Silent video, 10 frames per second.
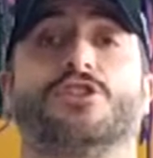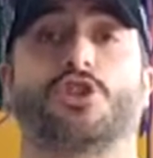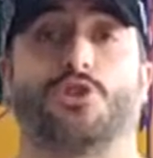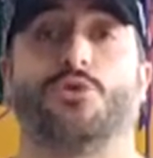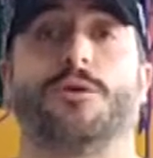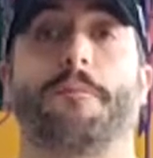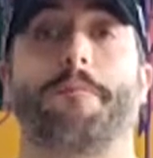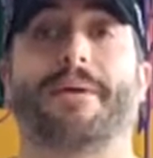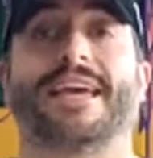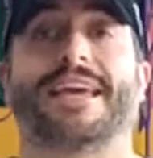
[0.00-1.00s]
to
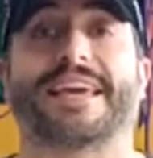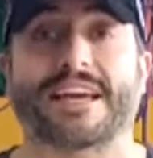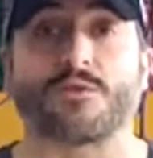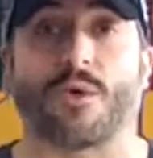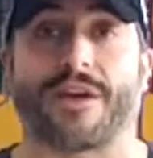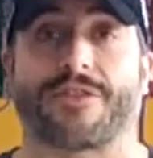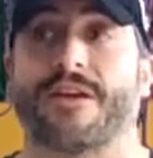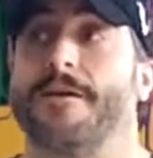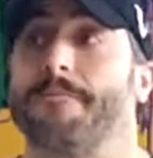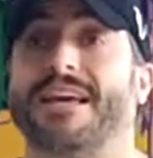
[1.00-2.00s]
begin with,
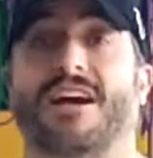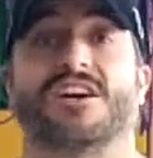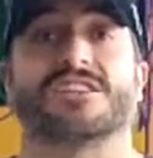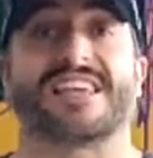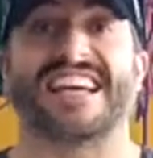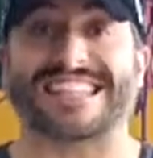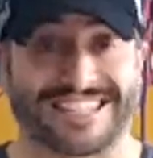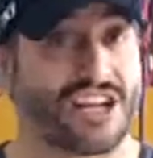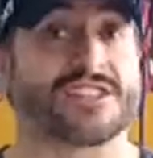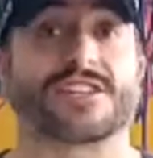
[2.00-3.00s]
because
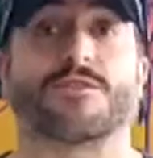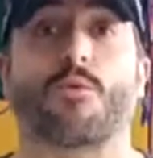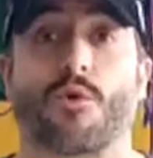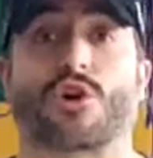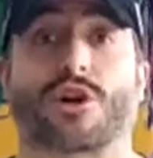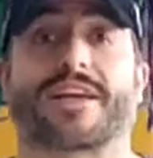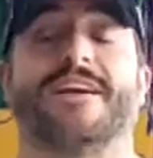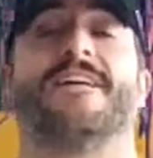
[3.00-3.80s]
it doesn't work.